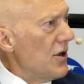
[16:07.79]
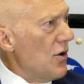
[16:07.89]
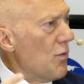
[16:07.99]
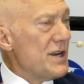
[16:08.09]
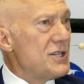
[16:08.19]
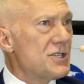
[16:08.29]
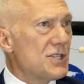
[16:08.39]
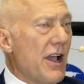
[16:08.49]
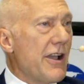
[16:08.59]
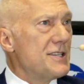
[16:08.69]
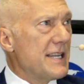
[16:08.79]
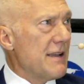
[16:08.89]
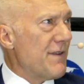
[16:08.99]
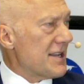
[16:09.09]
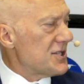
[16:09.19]
which is going to give
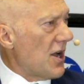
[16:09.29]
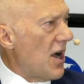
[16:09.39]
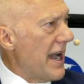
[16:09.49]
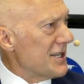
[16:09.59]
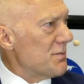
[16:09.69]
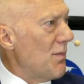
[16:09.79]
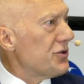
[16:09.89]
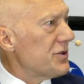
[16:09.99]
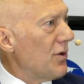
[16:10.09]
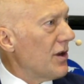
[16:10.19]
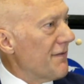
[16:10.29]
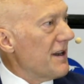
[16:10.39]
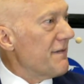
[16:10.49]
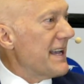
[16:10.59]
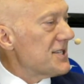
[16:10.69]
us the highest multiple of
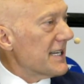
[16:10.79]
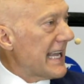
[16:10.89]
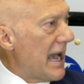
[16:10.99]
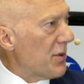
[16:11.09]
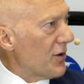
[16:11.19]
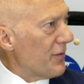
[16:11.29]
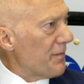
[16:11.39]
invested capital?